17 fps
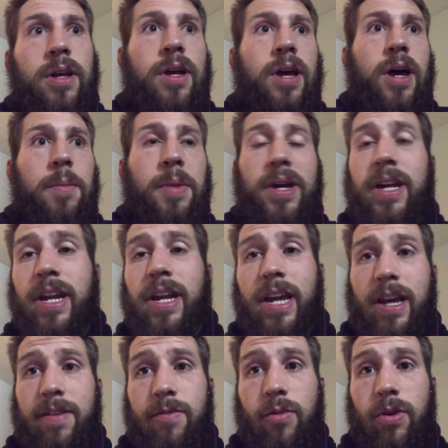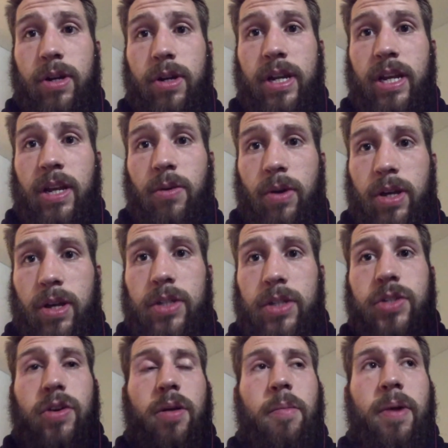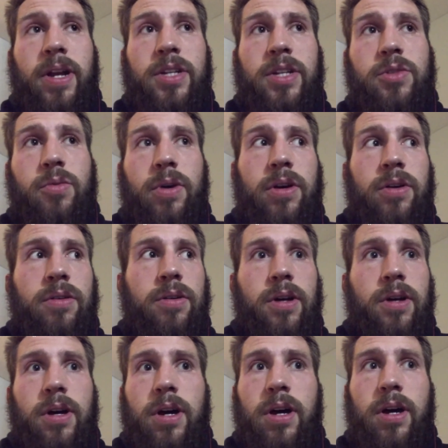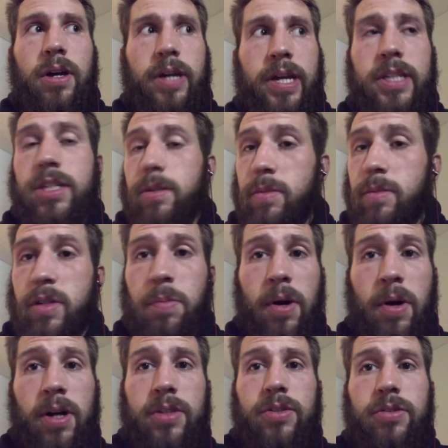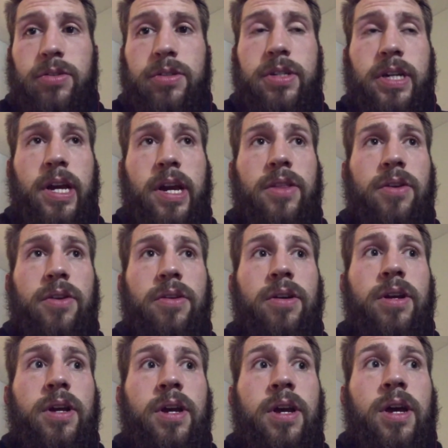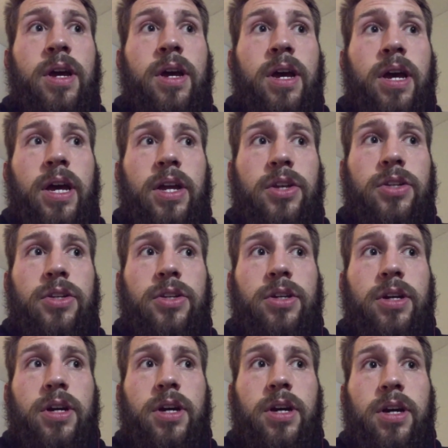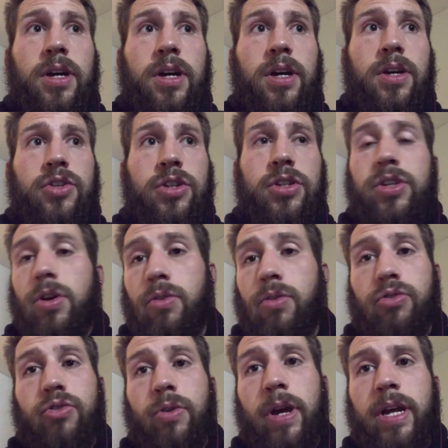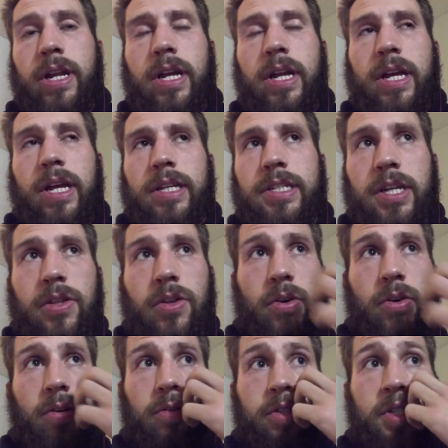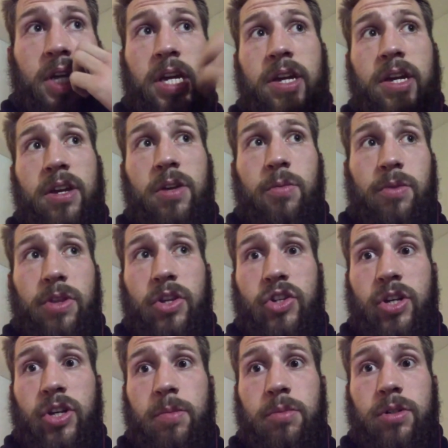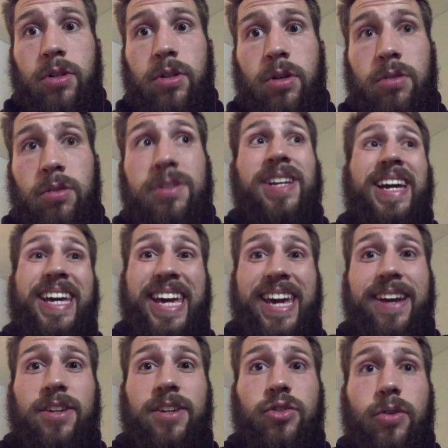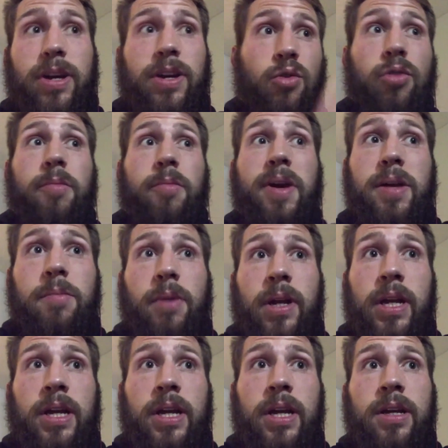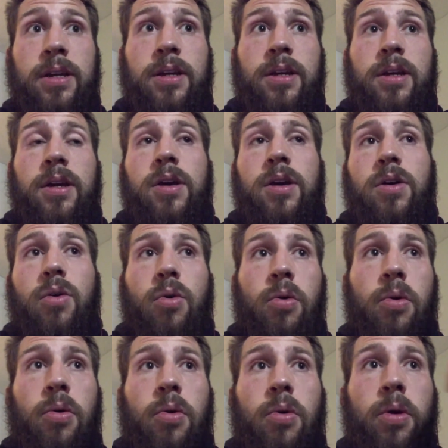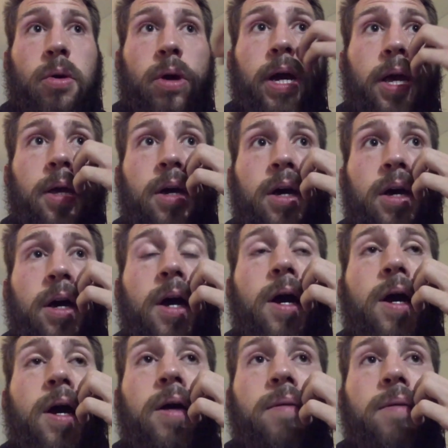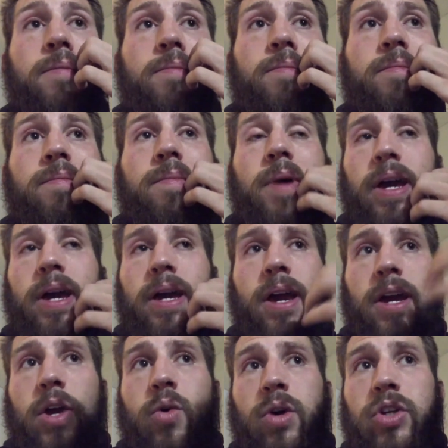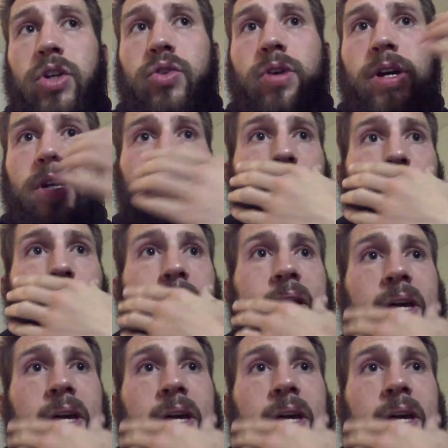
I'm not going to have work anyway, so I might as well get some sponsors together and just go train. It's either stay here where the gym's closed, I can't train or make money, or I quit trying to play